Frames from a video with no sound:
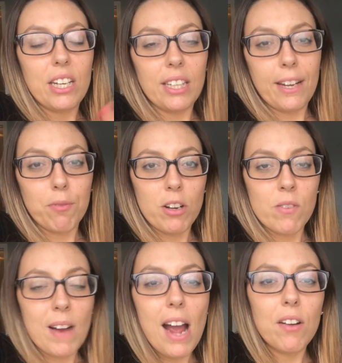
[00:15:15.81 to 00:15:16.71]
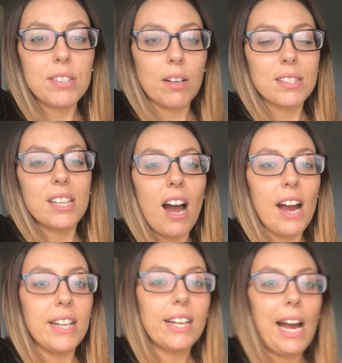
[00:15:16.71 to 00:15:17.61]
can like run around
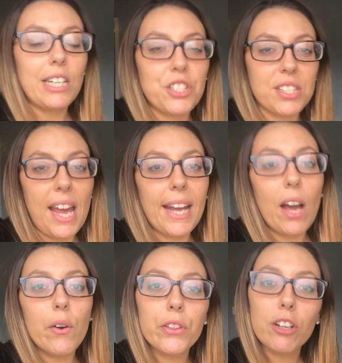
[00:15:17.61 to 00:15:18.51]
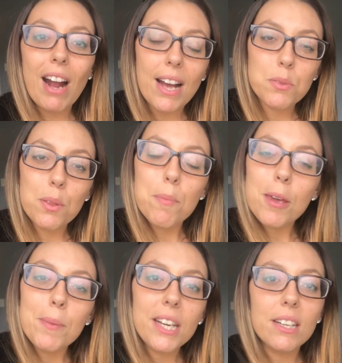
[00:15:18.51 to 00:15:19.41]
outside and kind of just hang out in the grass with
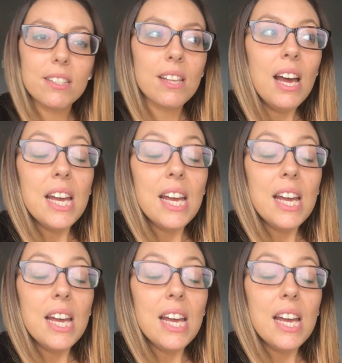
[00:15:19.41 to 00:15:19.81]
me because